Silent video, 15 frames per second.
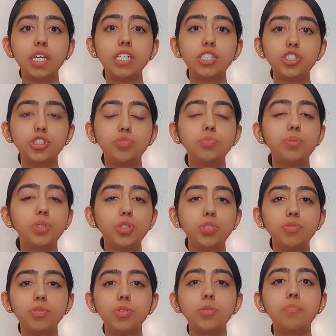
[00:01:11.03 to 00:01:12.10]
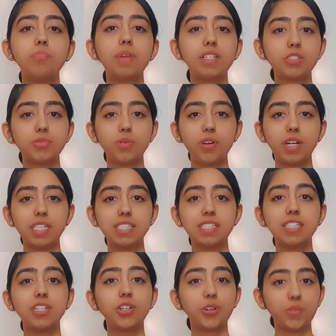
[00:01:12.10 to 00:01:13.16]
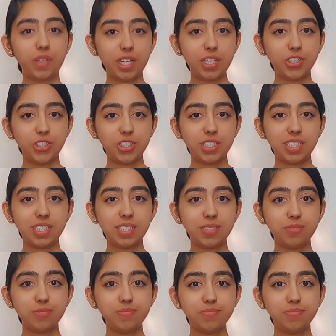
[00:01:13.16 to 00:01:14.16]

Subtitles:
into beautiful, mesmerizing creations.